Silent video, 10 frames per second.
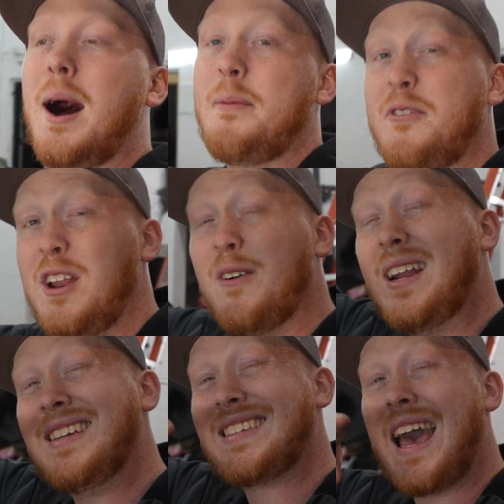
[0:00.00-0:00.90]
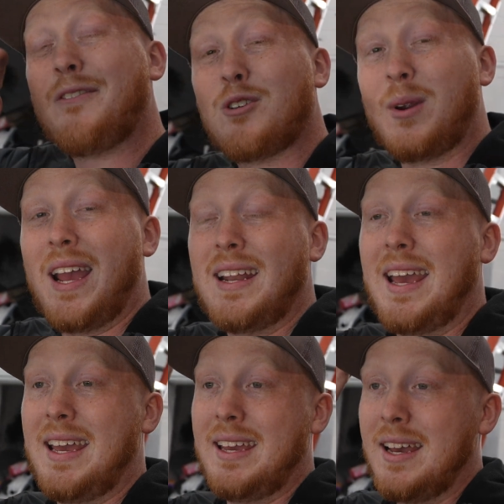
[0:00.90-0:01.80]
If anybody has ever ran
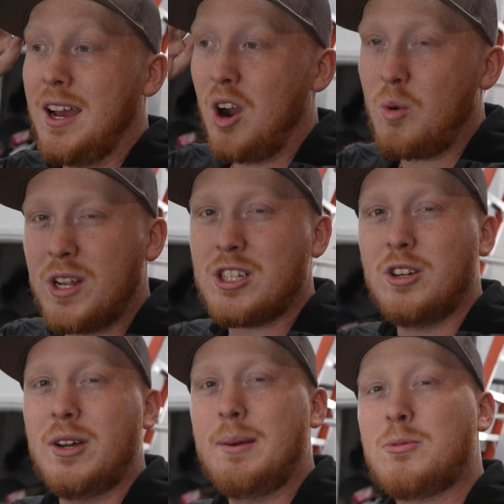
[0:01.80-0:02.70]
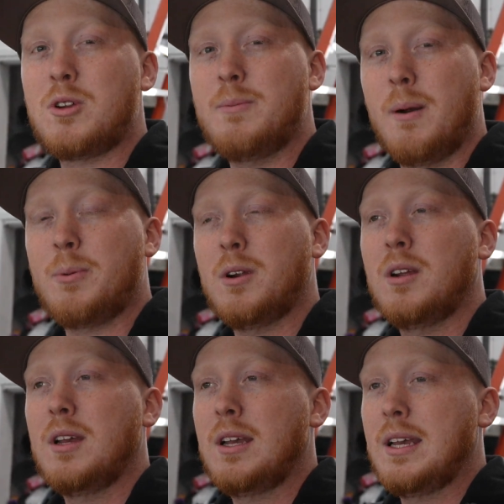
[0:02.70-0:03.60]
a original M3 bumper,
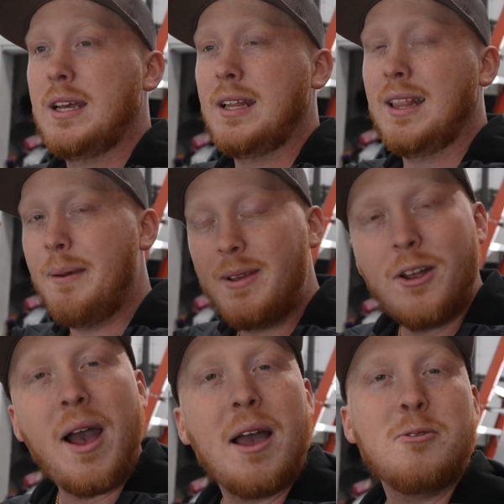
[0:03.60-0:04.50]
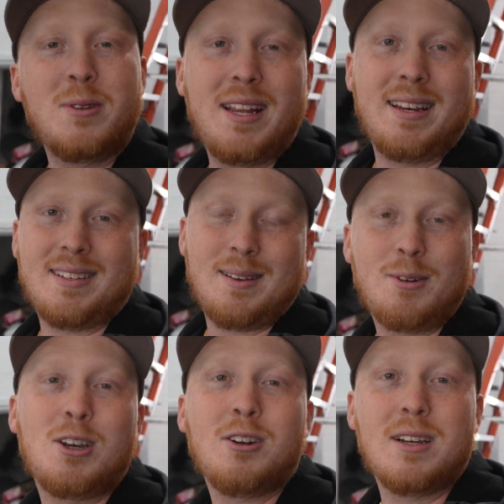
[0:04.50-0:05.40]
let me know how you did it, because I'm
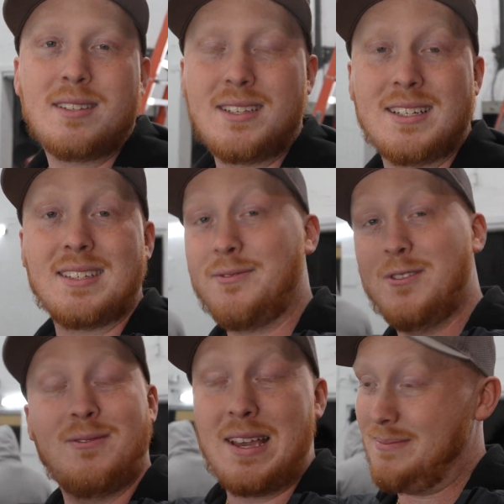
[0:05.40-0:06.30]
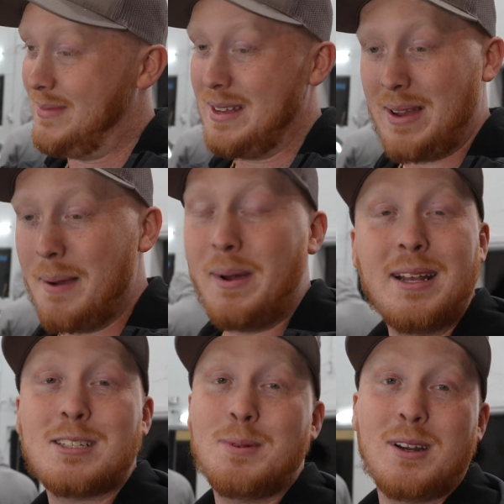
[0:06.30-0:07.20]
curious. Because I
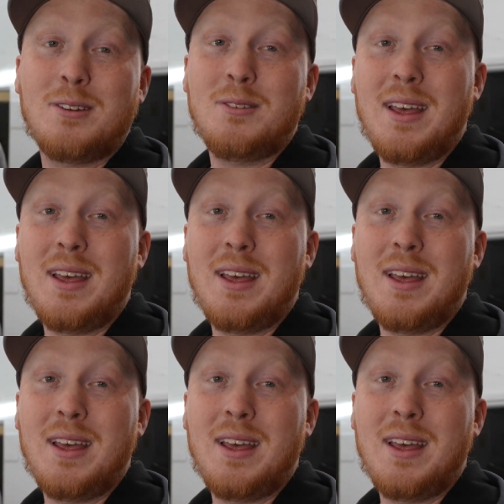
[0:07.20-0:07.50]
might just be able to do